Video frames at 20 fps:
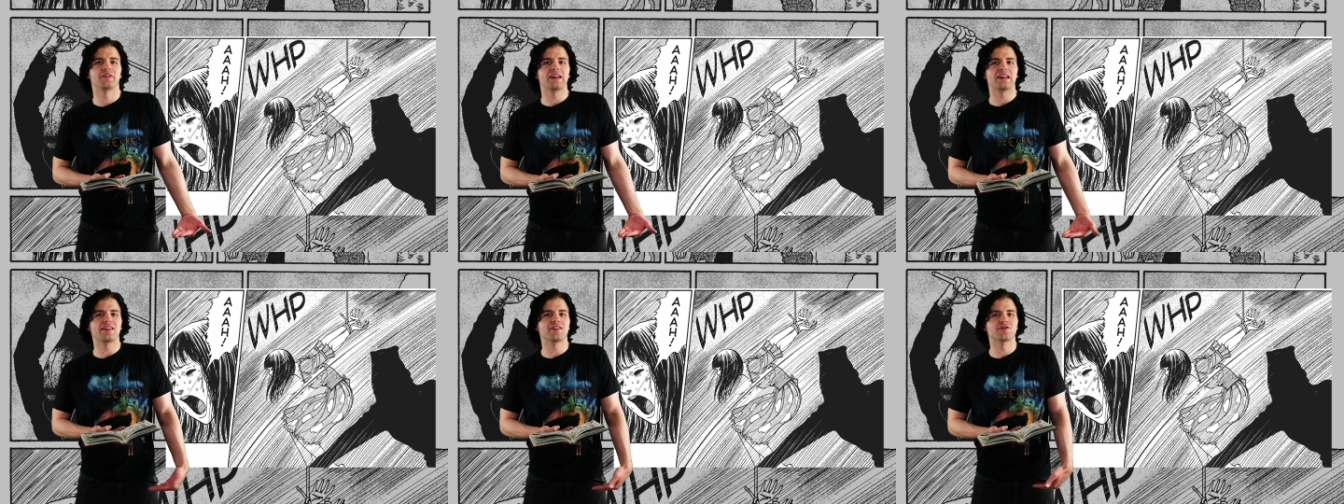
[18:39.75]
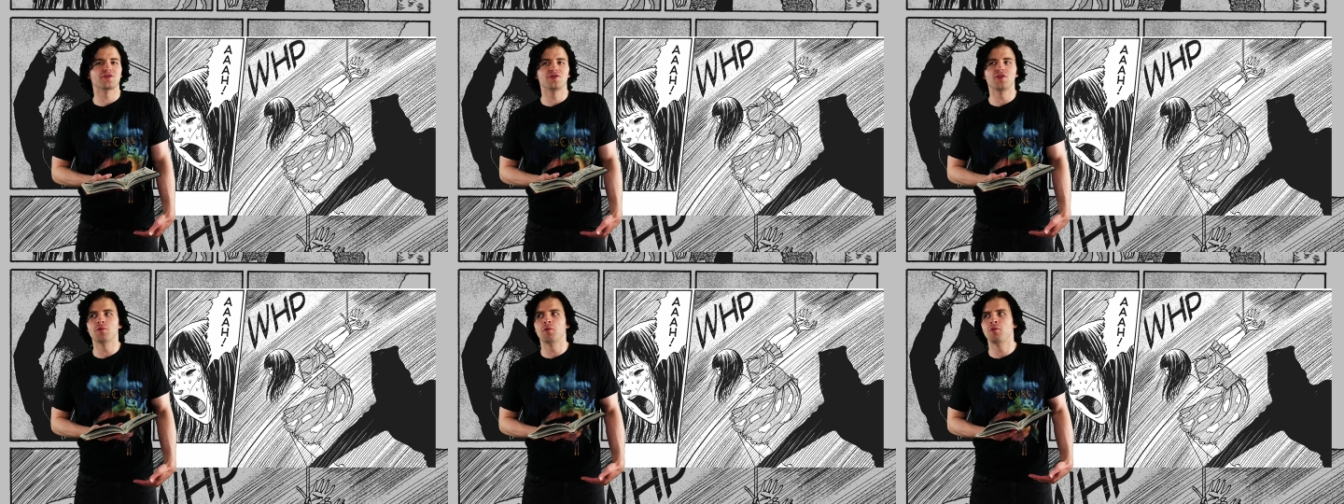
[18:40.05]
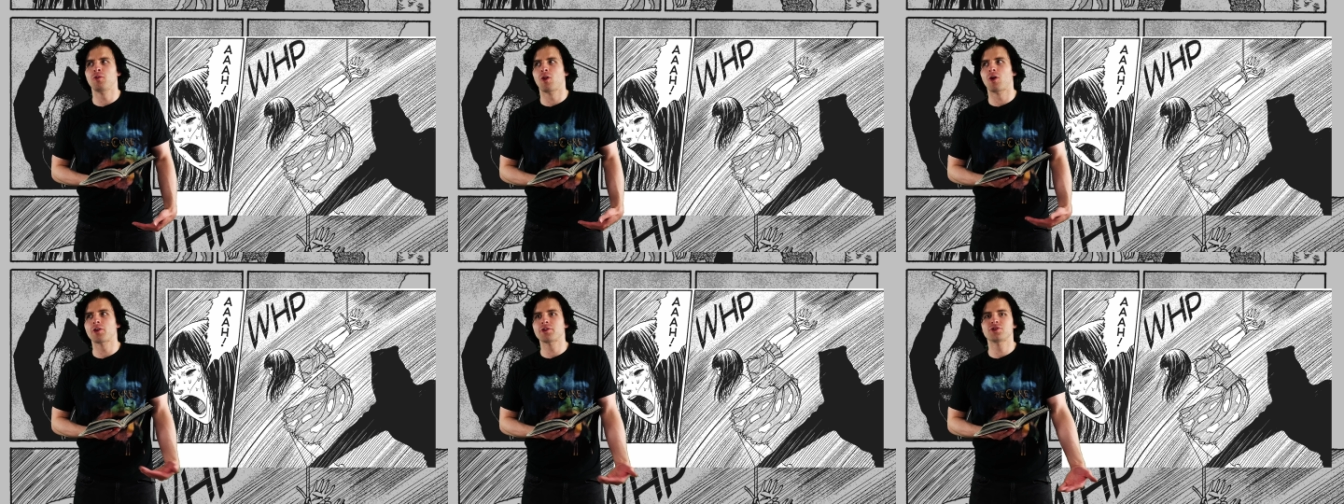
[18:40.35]
Like, there's no
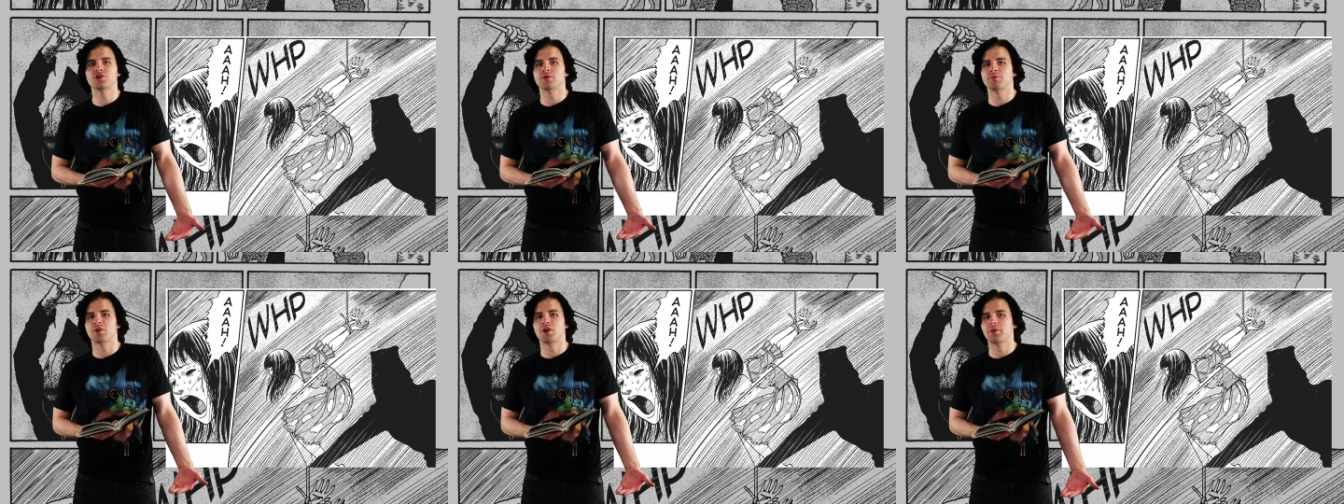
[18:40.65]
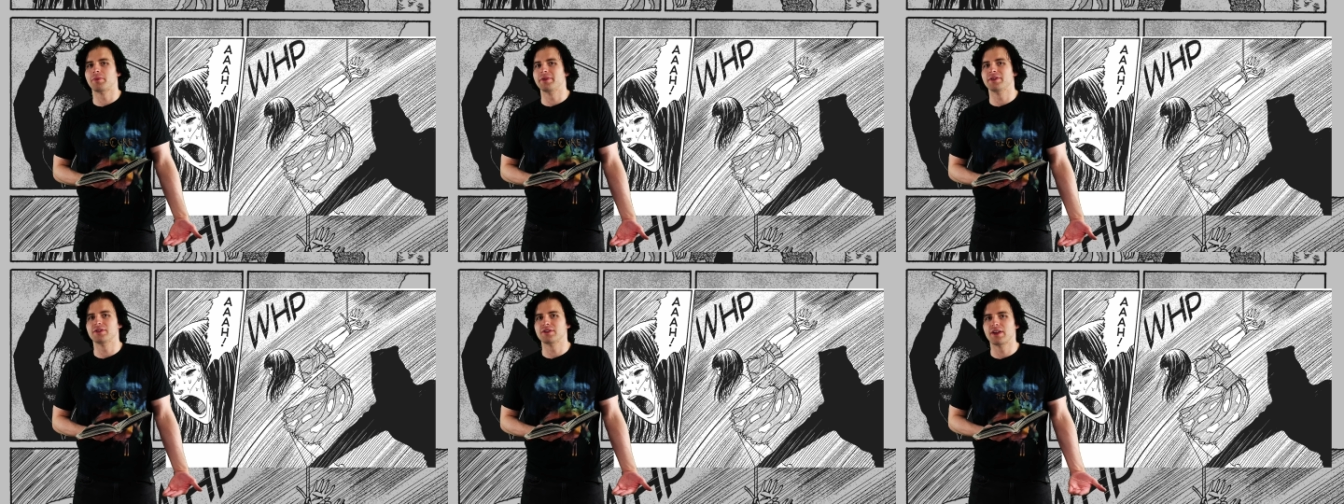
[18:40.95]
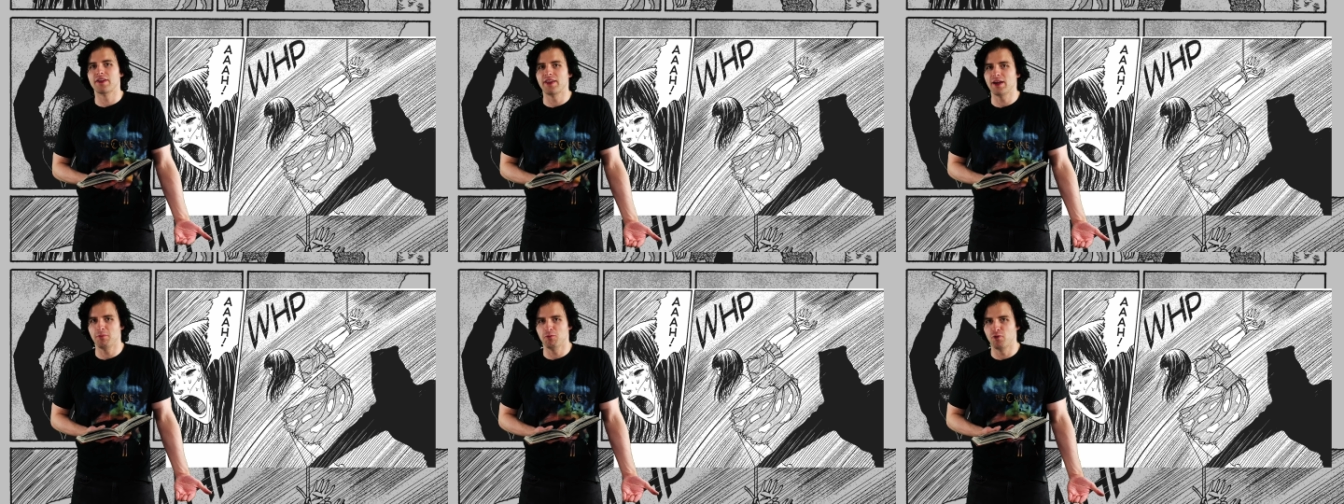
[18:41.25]
larger purpose
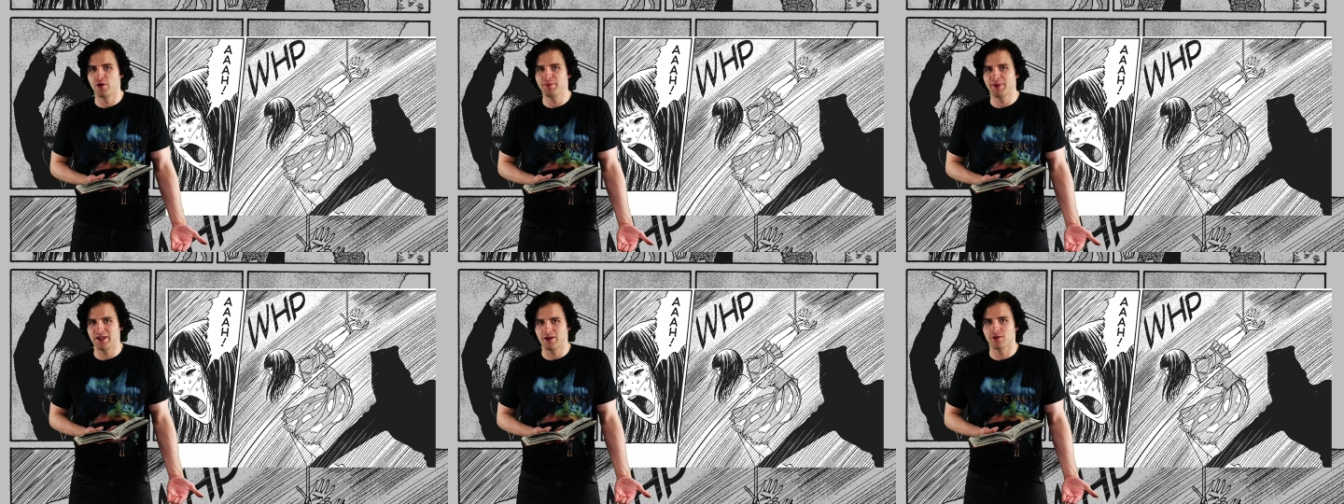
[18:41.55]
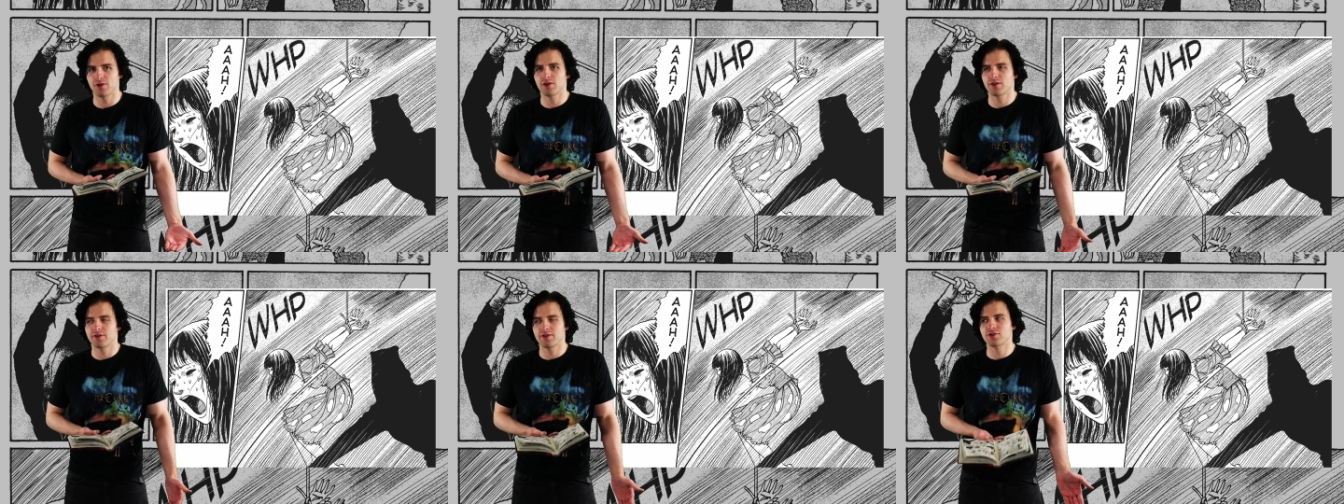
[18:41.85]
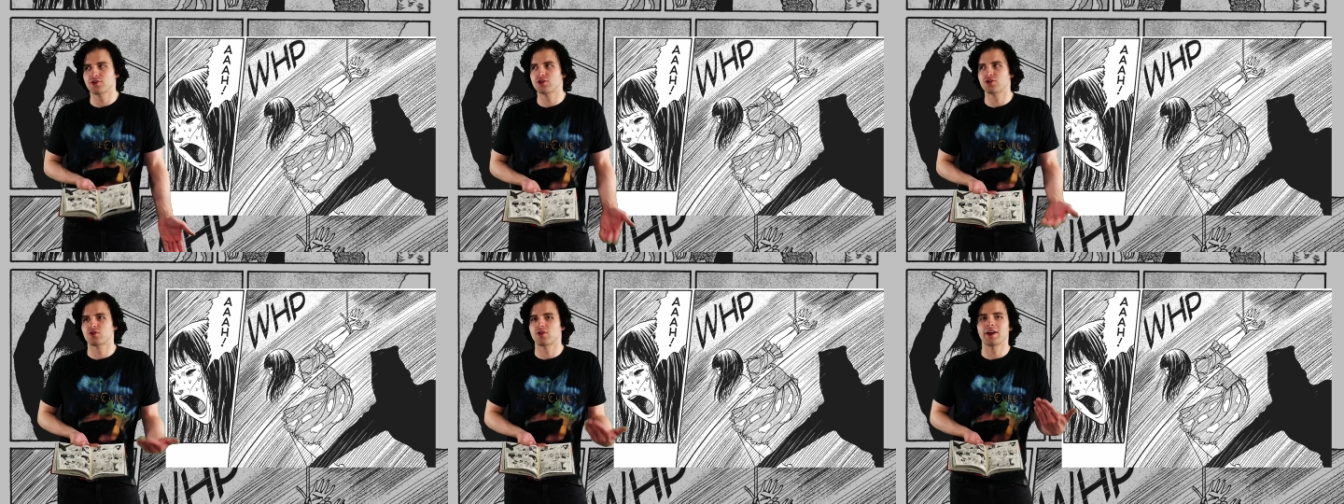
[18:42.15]
to them whipping her,
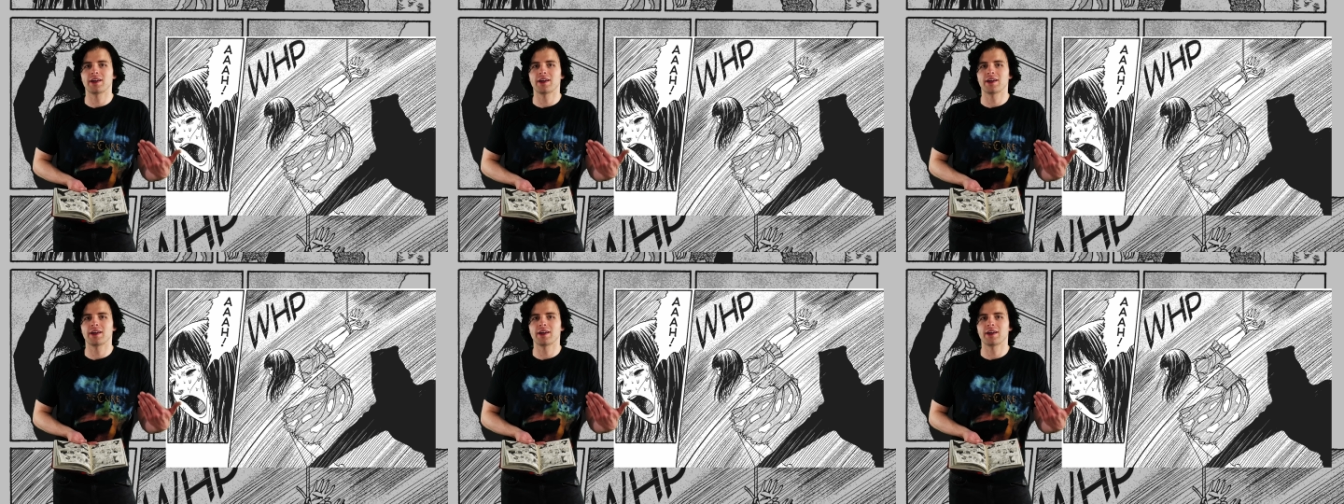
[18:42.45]
they're just